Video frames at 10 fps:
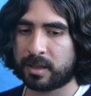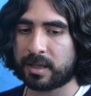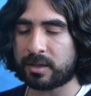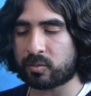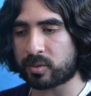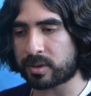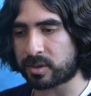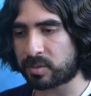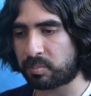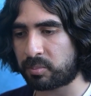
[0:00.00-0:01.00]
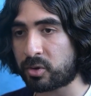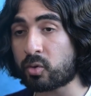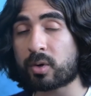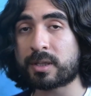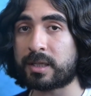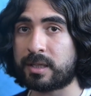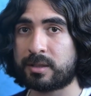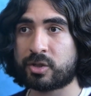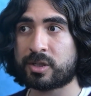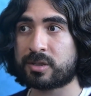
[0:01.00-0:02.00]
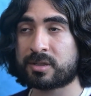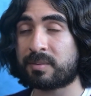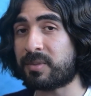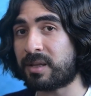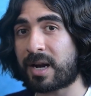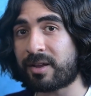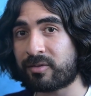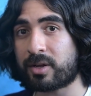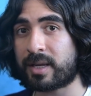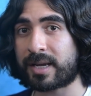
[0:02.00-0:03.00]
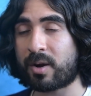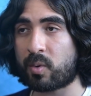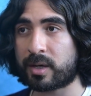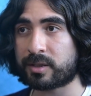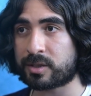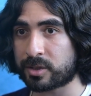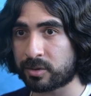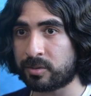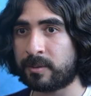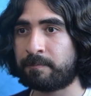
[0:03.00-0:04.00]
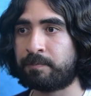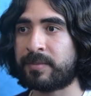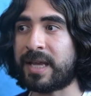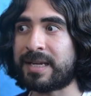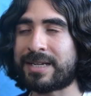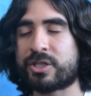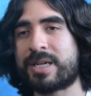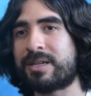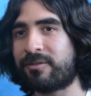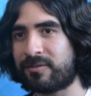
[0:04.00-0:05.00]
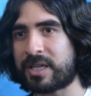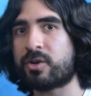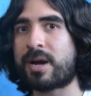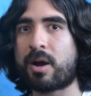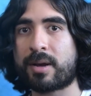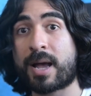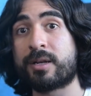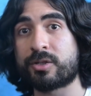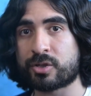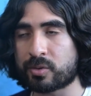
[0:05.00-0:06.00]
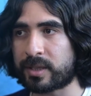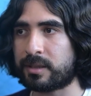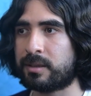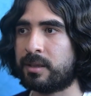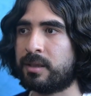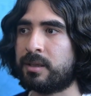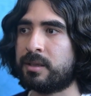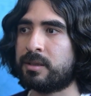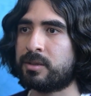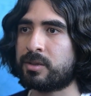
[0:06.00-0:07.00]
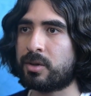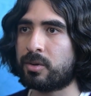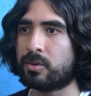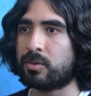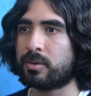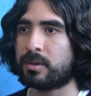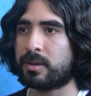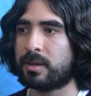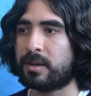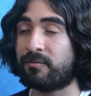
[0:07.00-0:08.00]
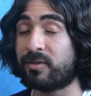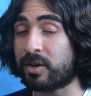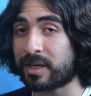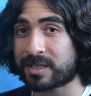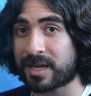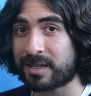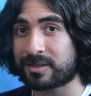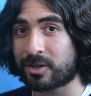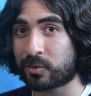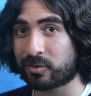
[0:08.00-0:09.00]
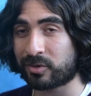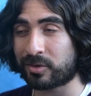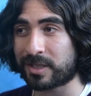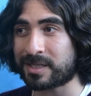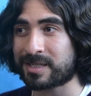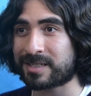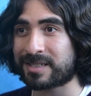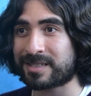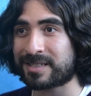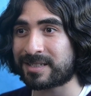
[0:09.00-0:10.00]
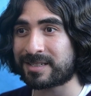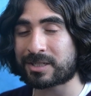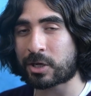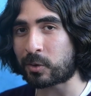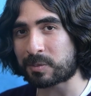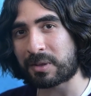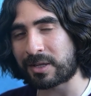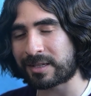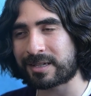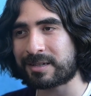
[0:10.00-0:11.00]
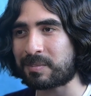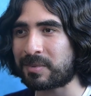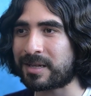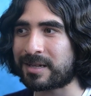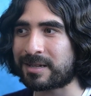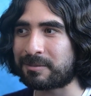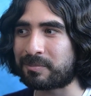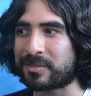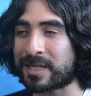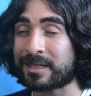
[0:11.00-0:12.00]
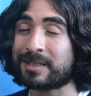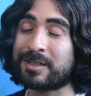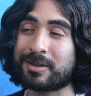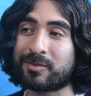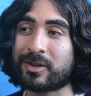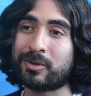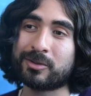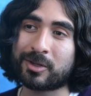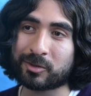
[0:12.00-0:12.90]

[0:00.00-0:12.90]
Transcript: it was purely just something that I felt like I wanted to do, and I just had to figure out how to do it. So I'm very excited to code review this. This is Code Spelunking, technically on a very old code